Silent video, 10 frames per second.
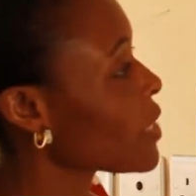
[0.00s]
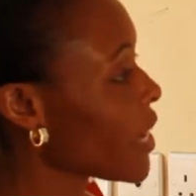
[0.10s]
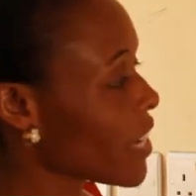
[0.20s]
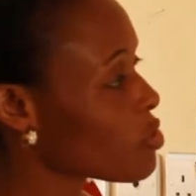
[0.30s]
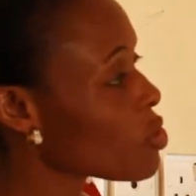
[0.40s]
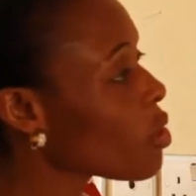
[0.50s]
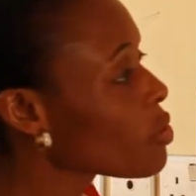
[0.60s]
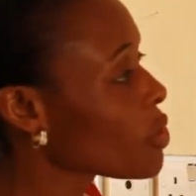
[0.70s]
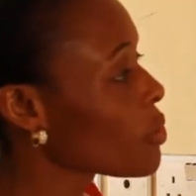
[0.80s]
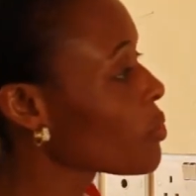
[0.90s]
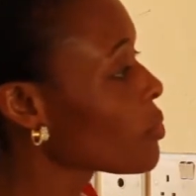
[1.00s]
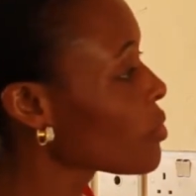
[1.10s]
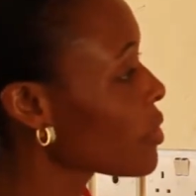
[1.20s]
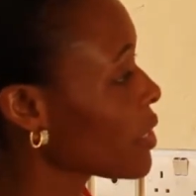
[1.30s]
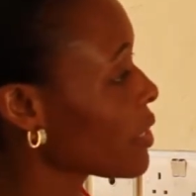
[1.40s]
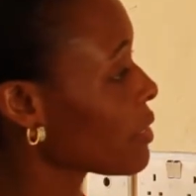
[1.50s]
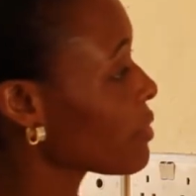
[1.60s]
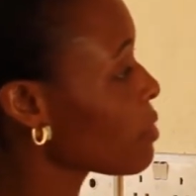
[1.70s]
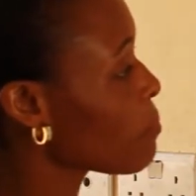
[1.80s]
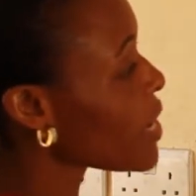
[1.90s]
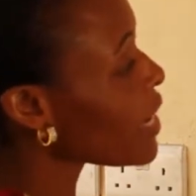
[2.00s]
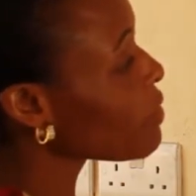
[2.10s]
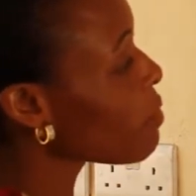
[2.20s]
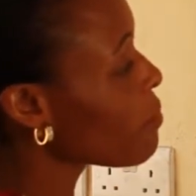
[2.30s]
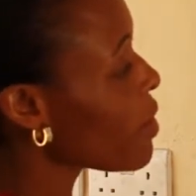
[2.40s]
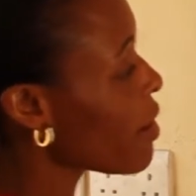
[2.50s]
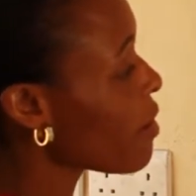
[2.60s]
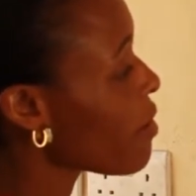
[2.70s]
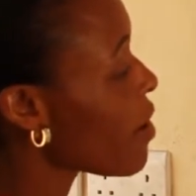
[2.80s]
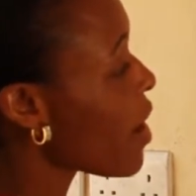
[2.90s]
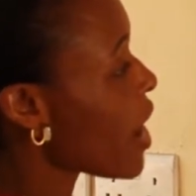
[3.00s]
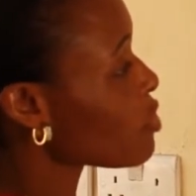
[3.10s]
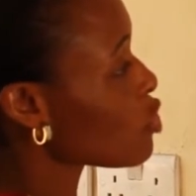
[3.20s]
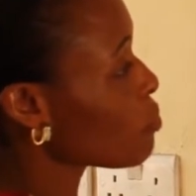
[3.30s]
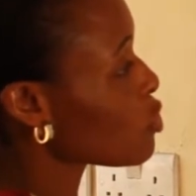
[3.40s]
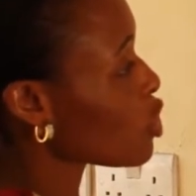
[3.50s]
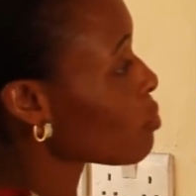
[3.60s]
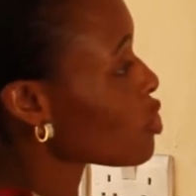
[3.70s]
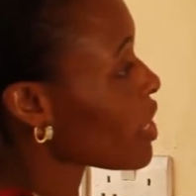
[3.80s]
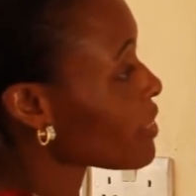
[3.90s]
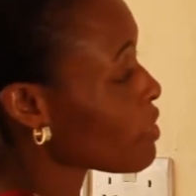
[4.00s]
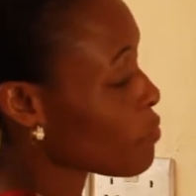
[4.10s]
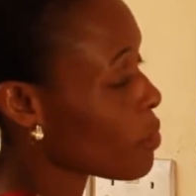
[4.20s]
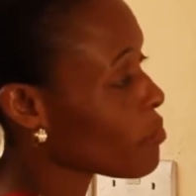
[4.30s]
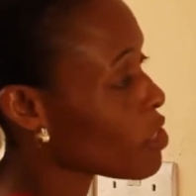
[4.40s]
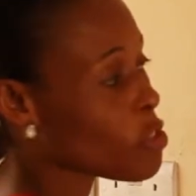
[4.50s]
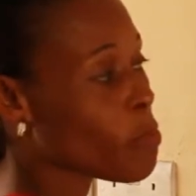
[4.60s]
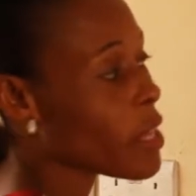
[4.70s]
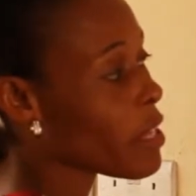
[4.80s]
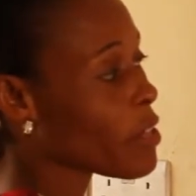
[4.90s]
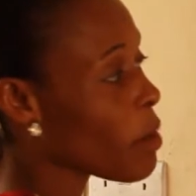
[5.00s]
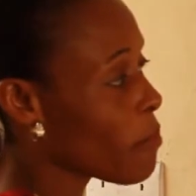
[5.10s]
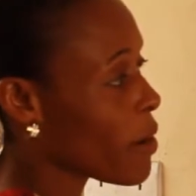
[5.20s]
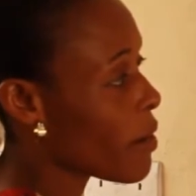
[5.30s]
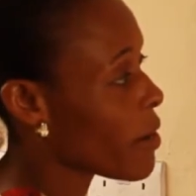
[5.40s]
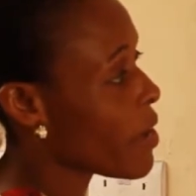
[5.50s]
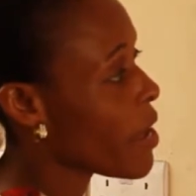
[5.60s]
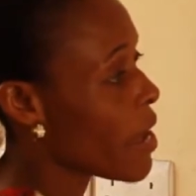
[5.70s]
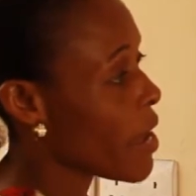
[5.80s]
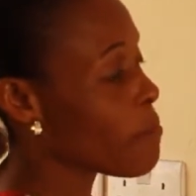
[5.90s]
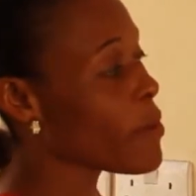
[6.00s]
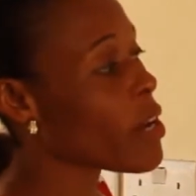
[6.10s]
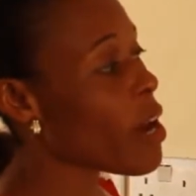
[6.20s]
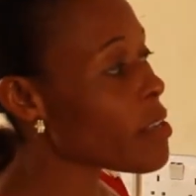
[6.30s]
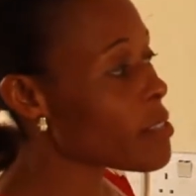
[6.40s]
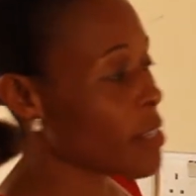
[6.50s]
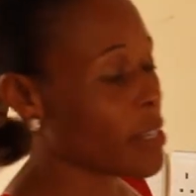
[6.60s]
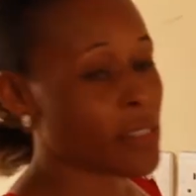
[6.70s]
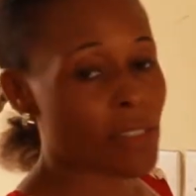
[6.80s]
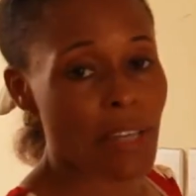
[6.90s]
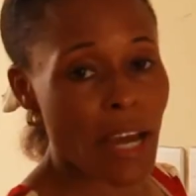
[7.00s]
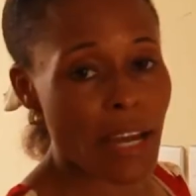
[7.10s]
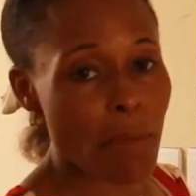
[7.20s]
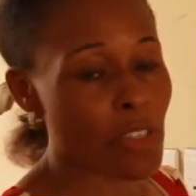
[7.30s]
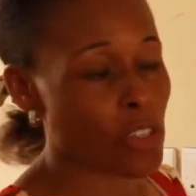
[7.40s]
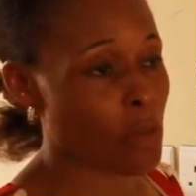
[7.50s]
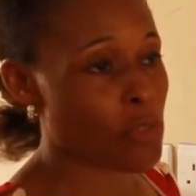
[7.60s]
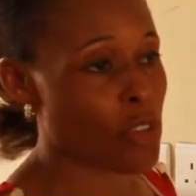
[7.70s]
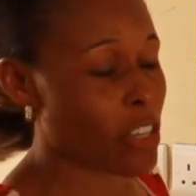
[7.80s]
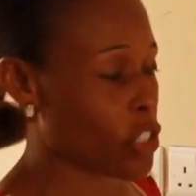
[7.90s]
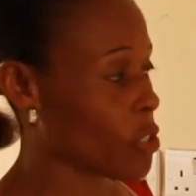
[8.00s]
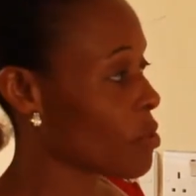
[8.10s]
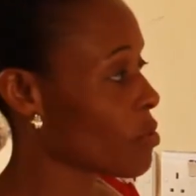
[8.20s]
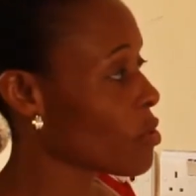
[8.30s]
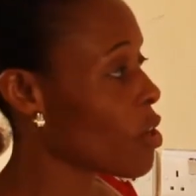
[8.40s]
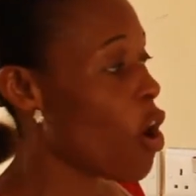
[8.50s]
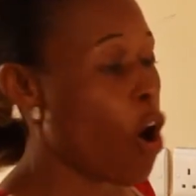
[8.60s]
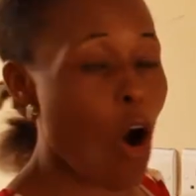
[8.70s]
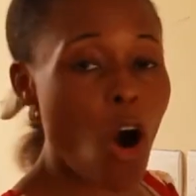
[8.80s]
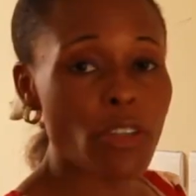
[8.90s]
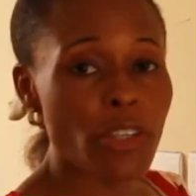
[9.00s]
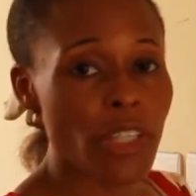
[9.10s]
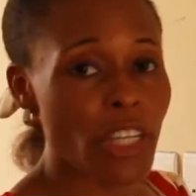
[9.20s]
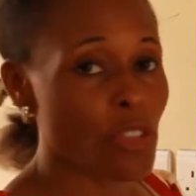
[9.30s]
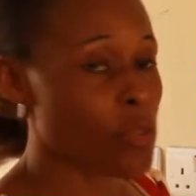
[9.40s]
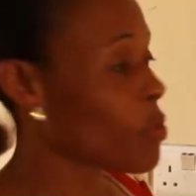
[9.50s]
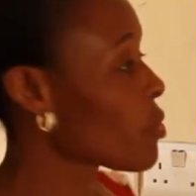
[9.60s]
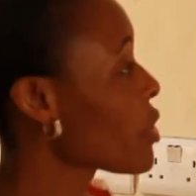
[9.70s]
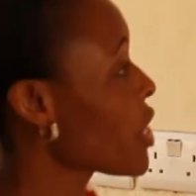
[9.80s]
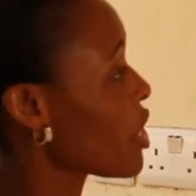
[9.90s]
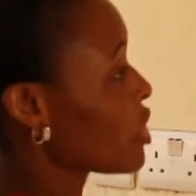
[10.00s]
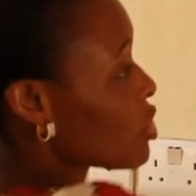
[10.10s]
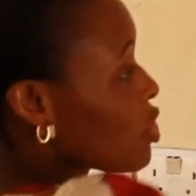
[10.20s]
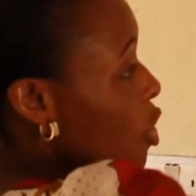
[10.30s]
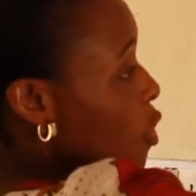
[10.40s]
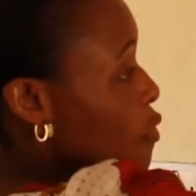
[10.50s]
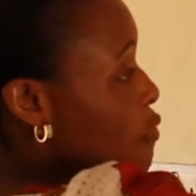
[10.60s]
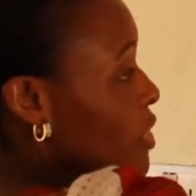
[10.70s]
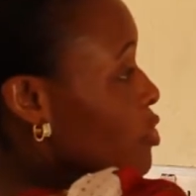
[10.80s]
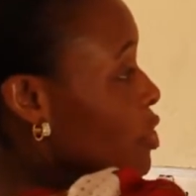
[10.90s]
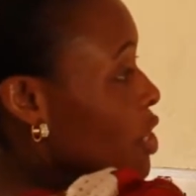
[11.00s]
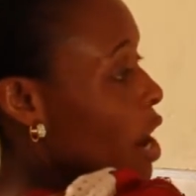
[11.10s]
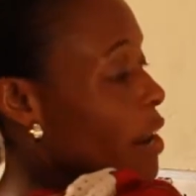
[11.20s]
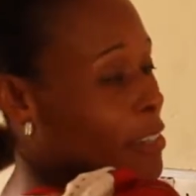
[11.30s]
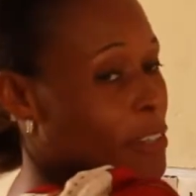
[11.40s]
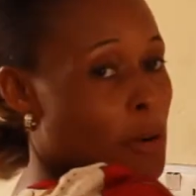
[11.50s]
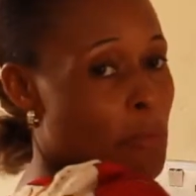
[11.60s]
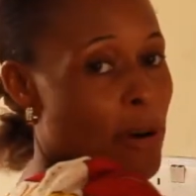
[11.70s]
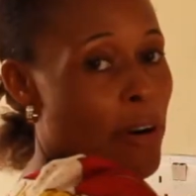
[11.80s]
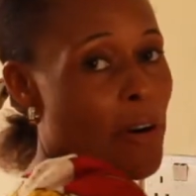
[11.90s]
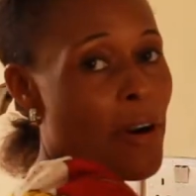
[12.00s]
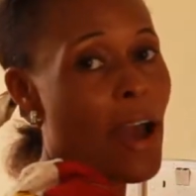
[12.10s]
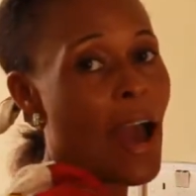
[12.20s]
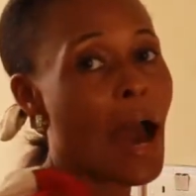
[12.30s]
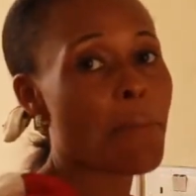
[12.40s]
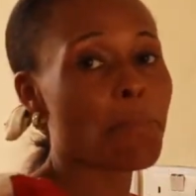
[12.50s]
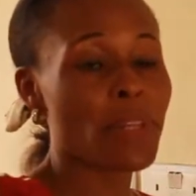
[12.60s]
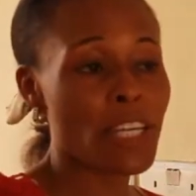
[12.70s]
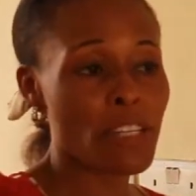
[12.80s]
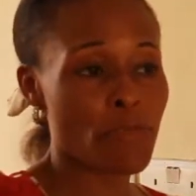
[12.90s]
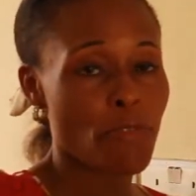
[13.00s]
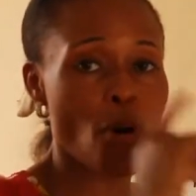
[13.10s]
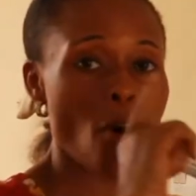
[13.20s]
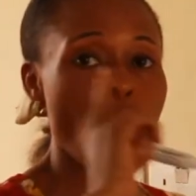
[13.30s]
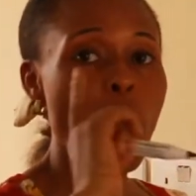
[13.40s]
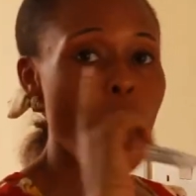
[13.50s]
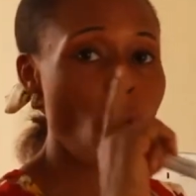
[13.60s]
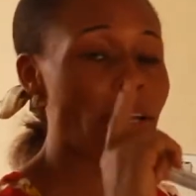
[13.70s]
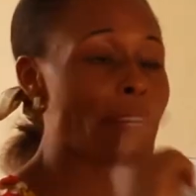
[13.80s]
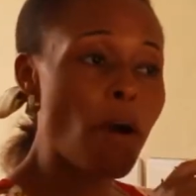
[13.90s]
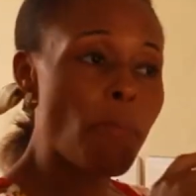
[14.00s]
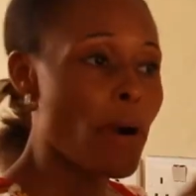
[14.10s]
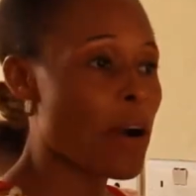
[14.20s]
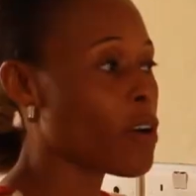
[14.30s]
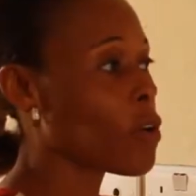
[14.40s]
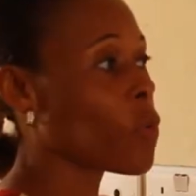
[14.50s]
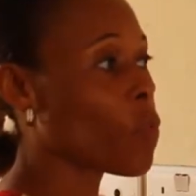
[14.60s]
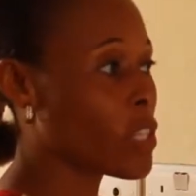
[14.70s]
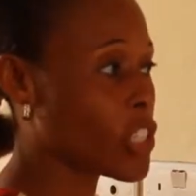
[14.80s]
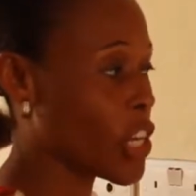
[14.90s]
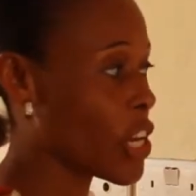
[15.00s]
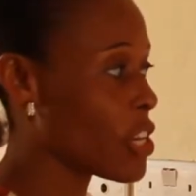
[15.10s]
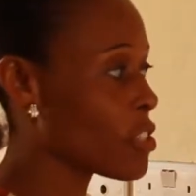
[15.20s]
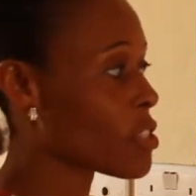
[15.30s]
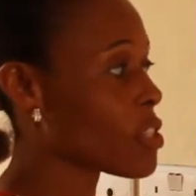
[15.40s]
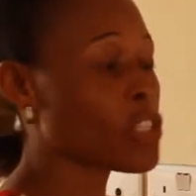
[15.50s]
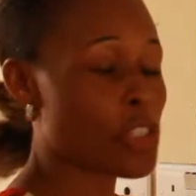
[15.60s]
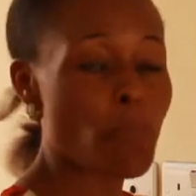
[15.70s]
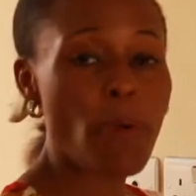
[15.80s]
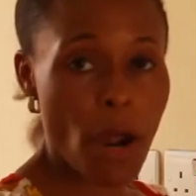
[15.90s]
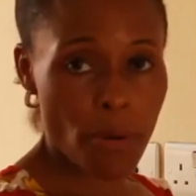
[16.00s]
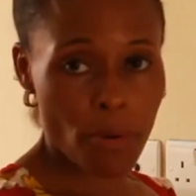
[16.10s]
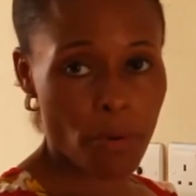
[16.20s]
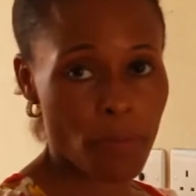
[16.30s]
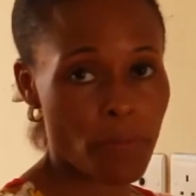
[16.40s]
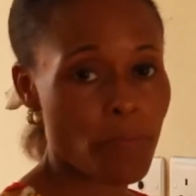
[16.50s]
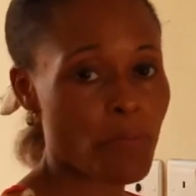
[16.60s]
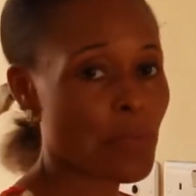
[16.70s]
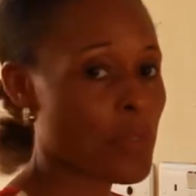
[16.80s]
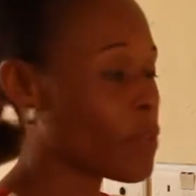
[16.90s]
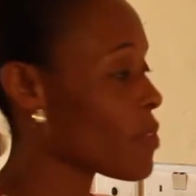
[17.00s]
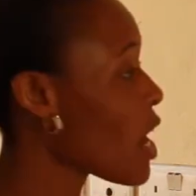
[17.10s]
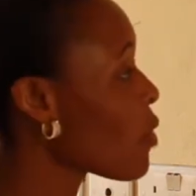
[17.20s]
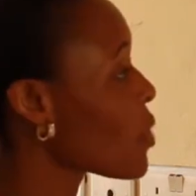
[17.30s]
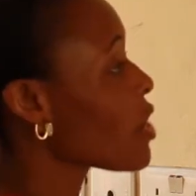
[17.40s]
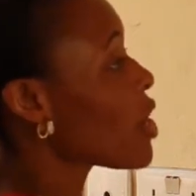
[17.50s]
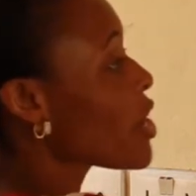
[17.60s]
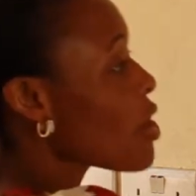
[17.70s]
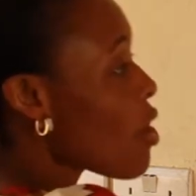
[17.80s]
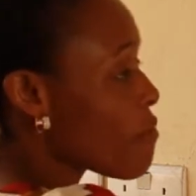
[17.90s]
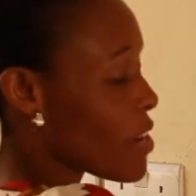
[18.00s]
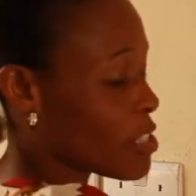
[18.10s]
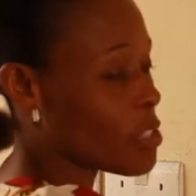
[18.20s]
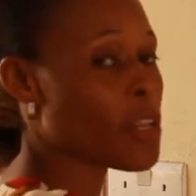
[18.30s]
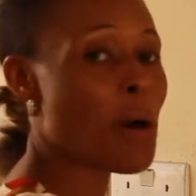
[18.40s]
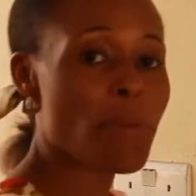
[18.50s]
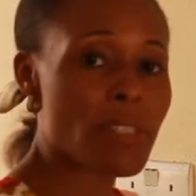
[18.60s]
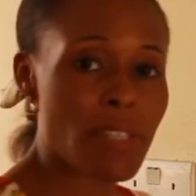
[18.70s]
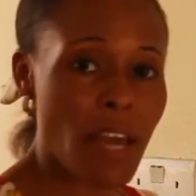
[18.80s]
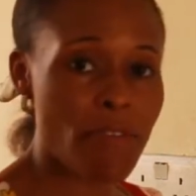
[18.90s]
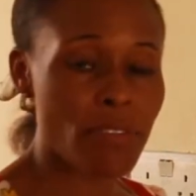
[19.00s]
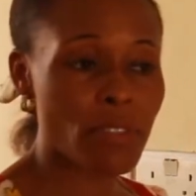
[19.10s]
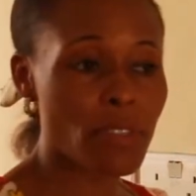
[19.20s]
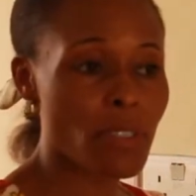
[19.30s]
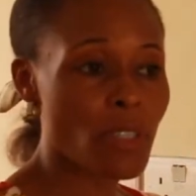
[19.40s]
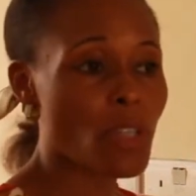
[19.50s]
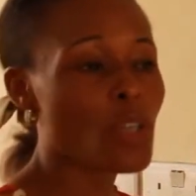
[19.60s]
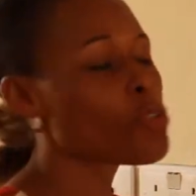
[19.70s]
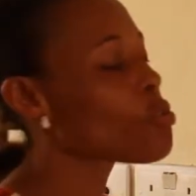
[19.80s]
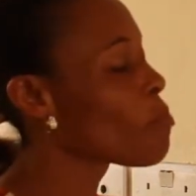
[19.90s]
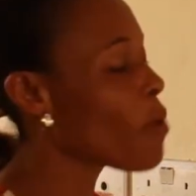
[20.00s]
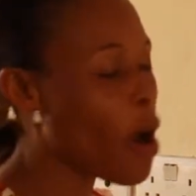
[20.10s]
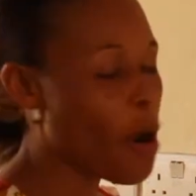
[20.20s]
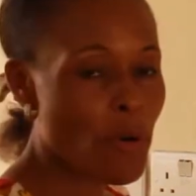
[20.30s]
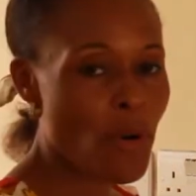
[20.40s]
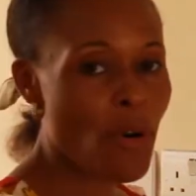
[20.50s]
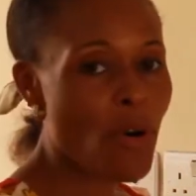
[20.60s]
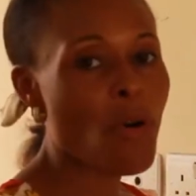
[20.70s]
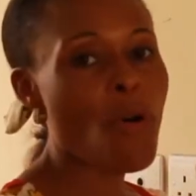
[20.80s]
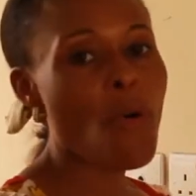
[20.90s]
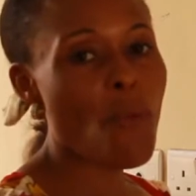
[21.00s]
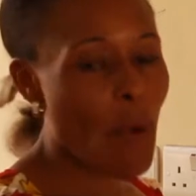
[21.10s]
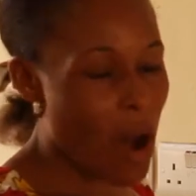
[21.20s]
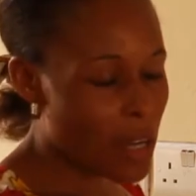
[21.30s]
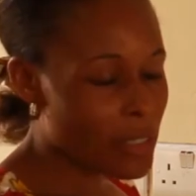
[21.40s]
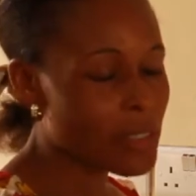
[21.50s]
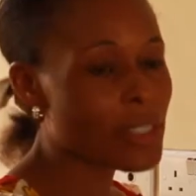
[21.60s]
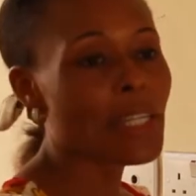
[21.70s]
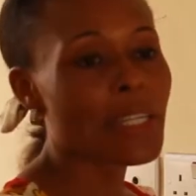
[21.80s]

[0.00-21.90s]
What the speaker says: Like I told you, the bigger number has to be subtracted from this smaller number. And because it is dynamic subtraction, all you need to do is go over to the other number and plead for one number, which is to borrow. Now we are going over to number 7 to borrow one